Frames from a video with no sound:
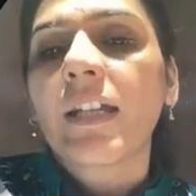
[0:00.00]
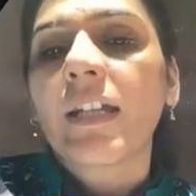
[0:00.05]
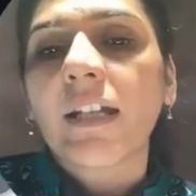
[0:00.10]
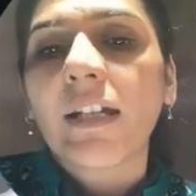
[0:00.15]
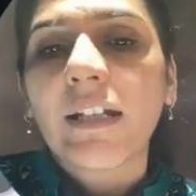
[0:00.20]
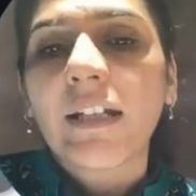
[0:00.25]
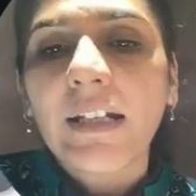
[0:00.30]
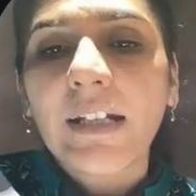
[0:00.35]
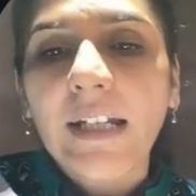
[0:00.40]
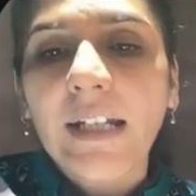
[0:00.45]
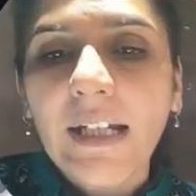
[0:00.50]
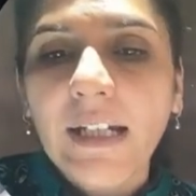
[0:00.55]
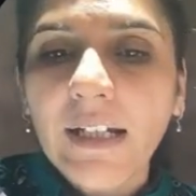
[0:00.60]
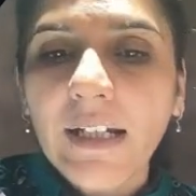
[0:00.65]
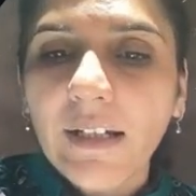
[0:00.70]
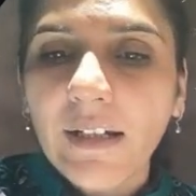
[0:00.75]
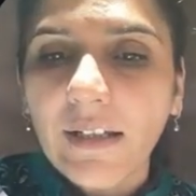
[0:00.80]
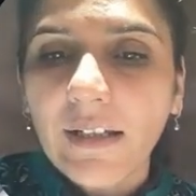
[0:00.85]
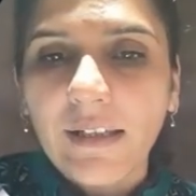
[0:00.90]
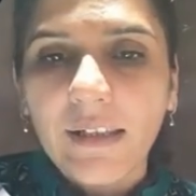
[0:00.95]

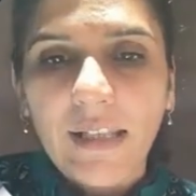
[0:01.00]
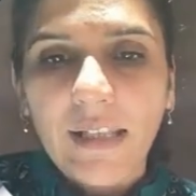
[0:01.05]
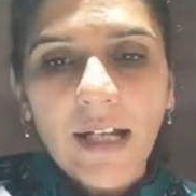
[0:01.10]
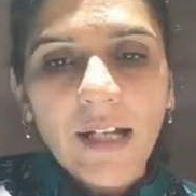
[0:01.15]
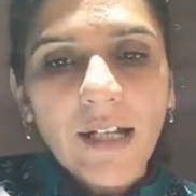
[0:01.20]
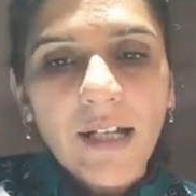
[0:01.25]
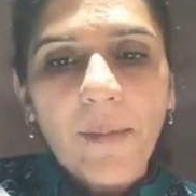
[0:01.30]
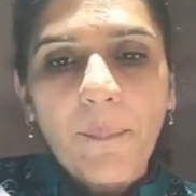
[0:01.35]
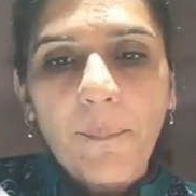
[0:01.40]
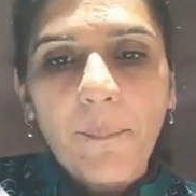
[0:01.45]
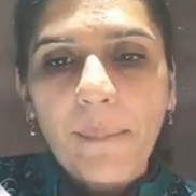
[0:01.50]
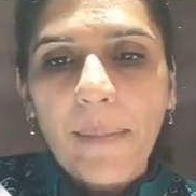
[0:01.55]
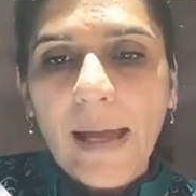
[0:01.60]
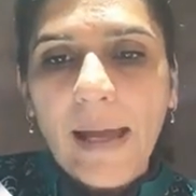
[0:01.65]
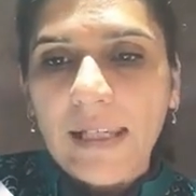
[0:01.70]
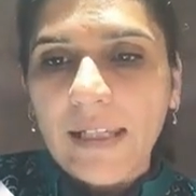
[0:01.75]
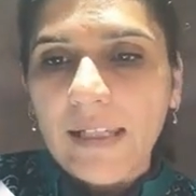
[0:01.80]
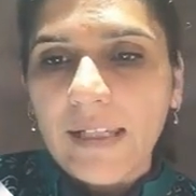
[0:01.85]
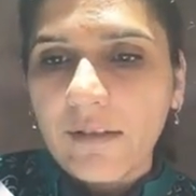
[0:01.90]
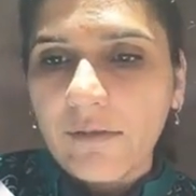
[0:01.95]
content in the
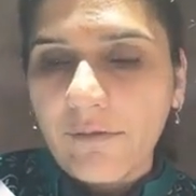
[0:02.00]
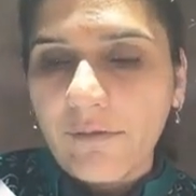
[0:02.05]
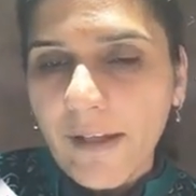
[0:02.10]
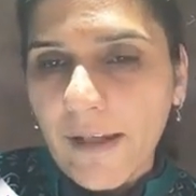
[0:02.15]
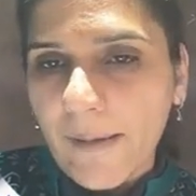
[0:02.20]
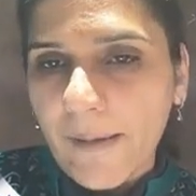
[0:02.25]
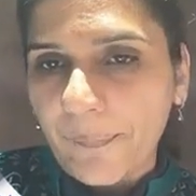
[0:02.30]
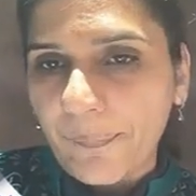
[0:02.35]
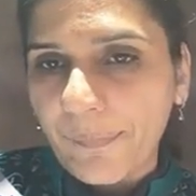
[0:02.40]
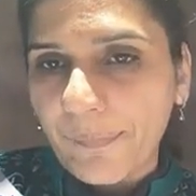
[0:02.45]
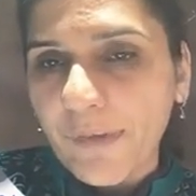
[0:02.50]
compelling way.